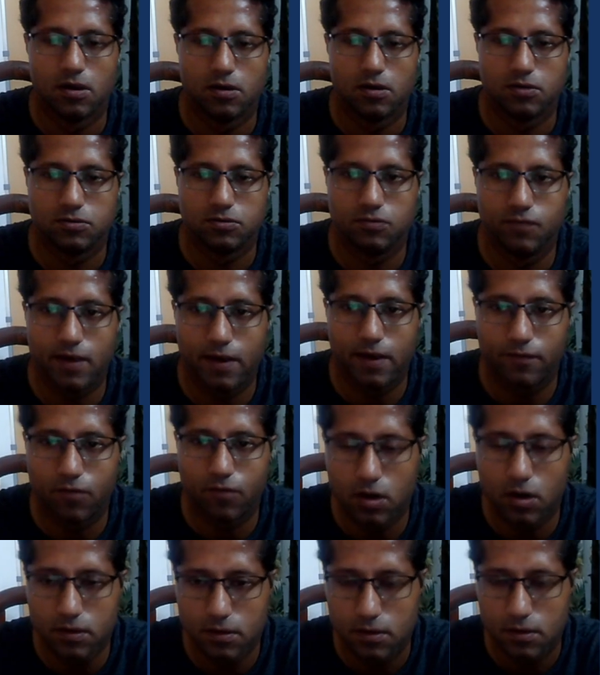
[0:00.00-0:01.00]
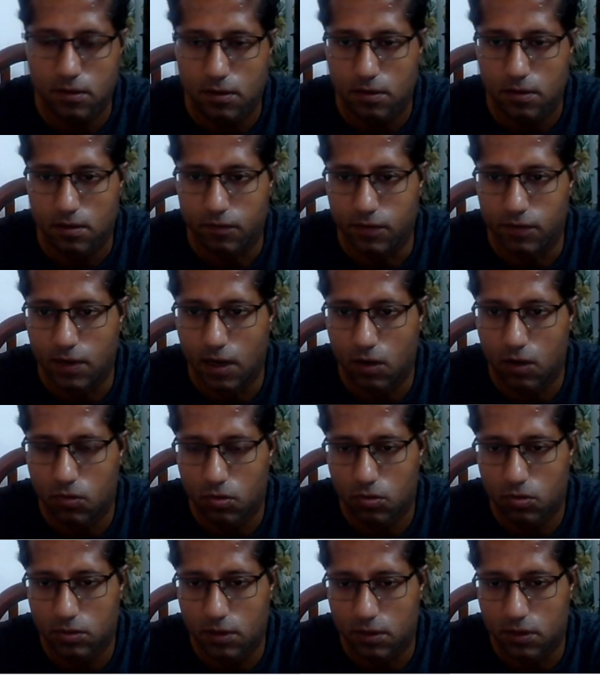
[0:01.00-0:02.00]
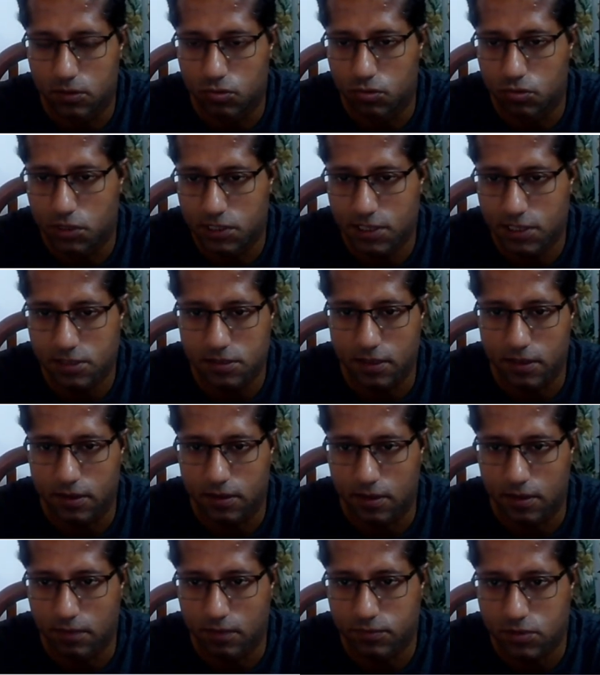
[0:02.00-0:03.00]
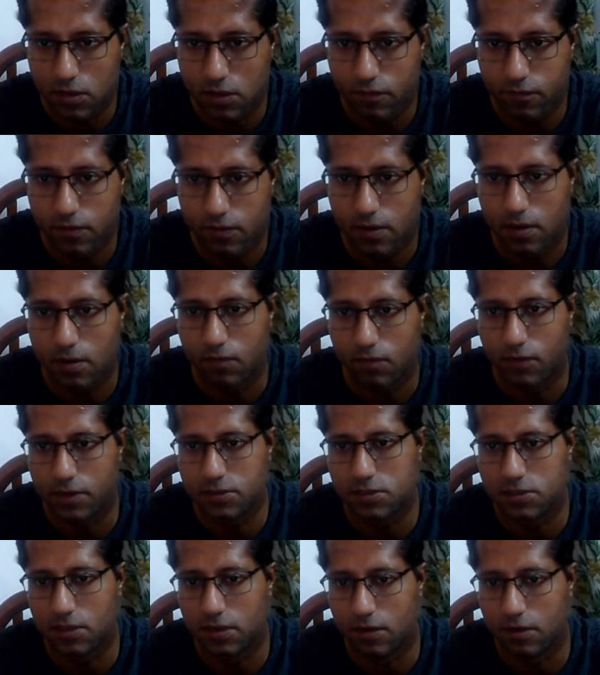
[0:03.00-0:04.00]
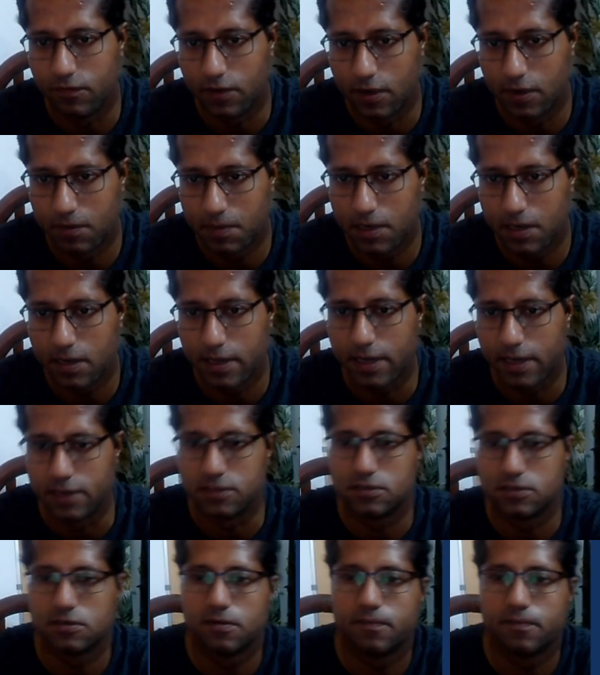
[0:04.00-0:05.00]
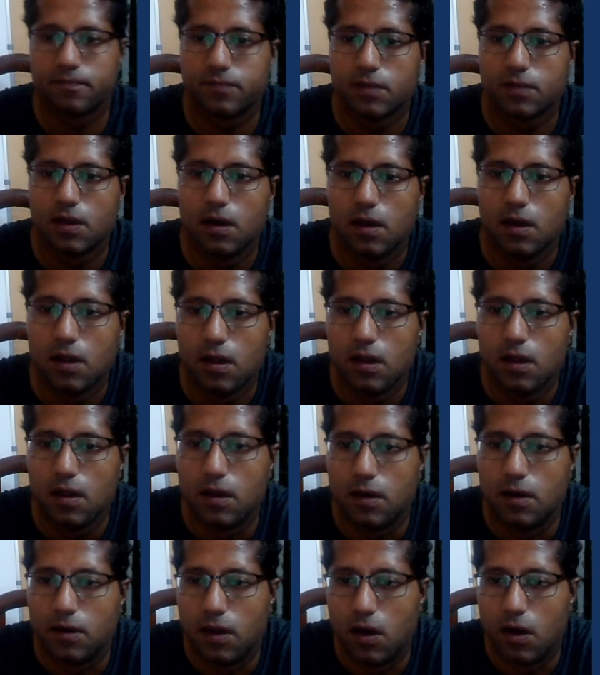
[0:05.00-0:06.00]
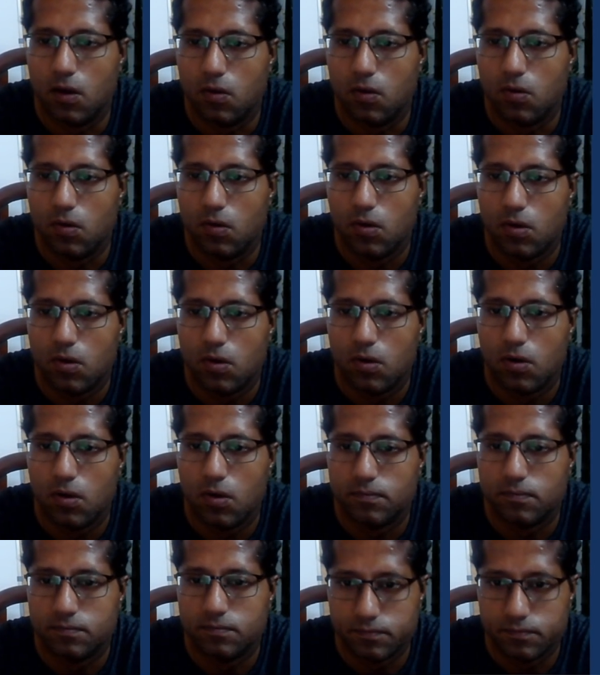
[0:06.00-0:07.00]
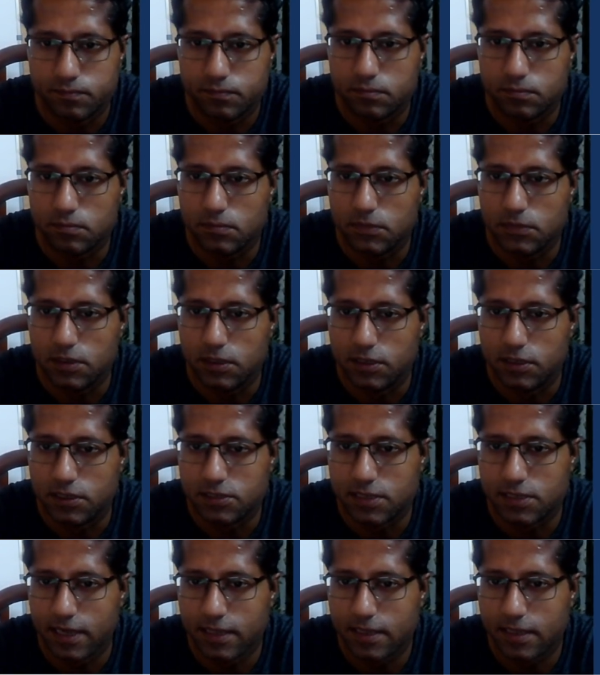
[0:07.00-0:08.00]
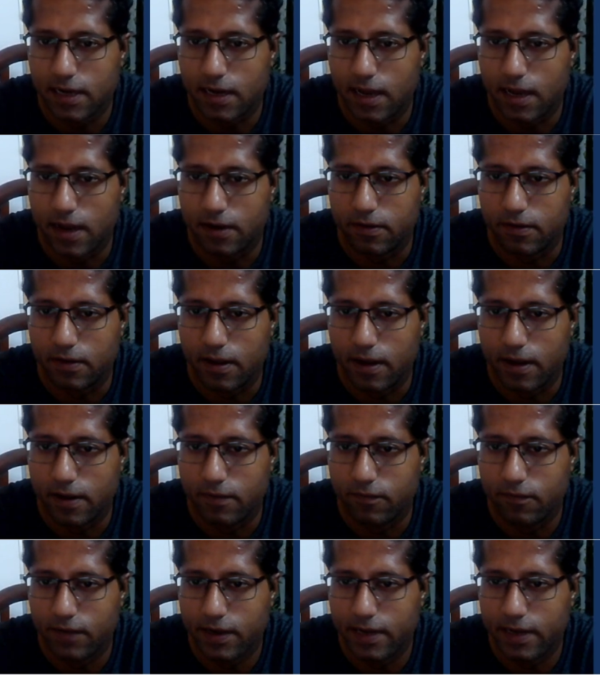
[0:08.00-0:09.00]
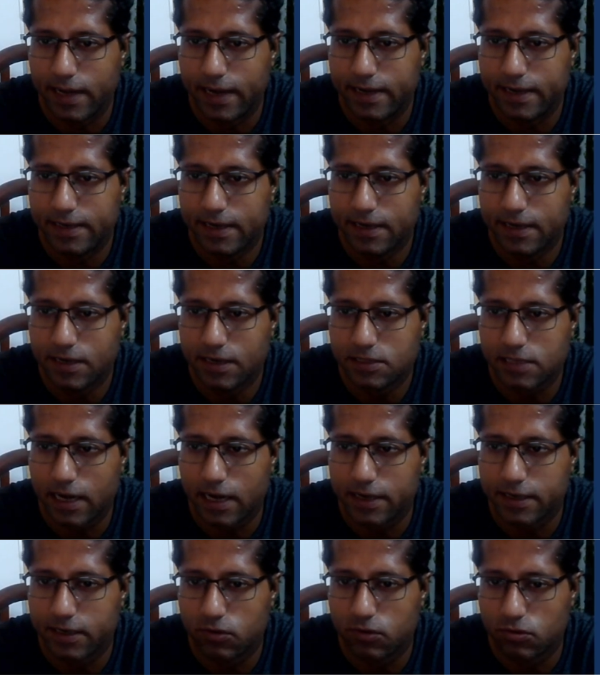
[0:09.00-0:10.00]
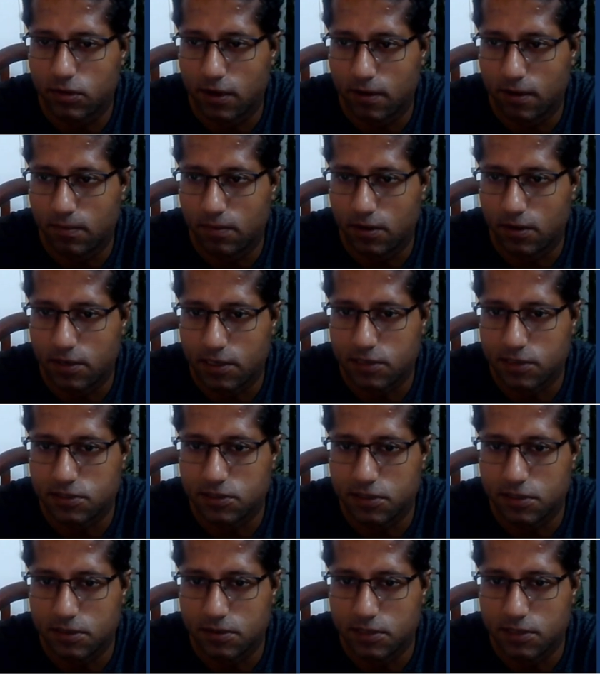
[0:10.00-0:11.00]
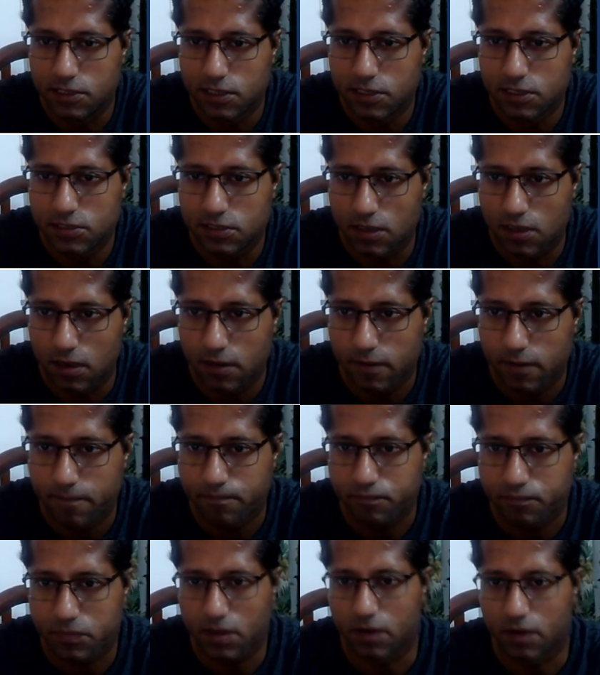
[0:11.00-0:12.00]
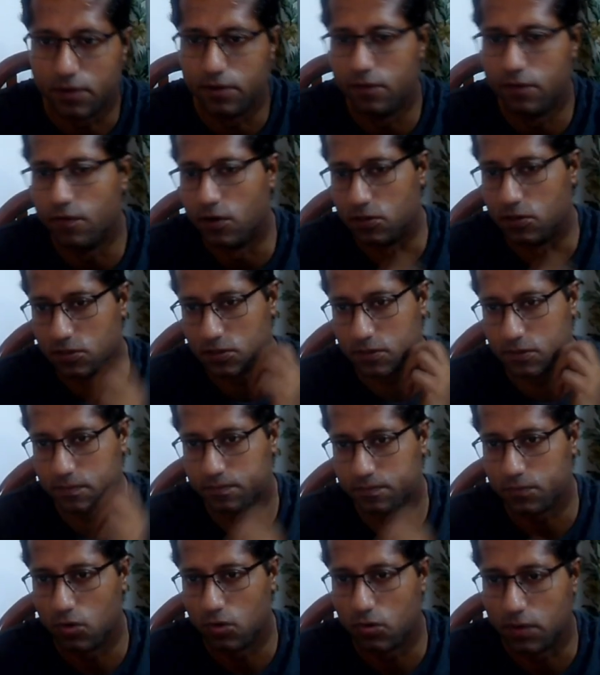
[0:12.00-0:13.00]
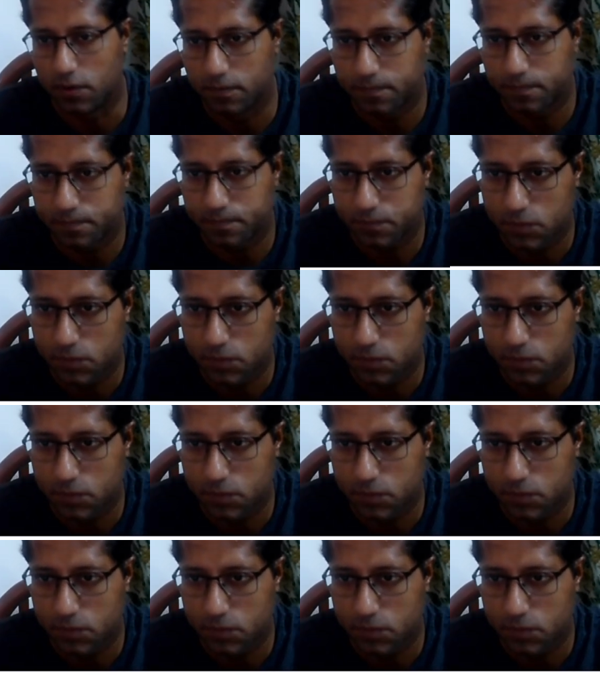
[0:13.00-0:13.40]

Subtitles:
So we now know the 2 digits in terms of one single variable x. Now it is saying that and when 18 is added to the number, its digits are reversed. Okay.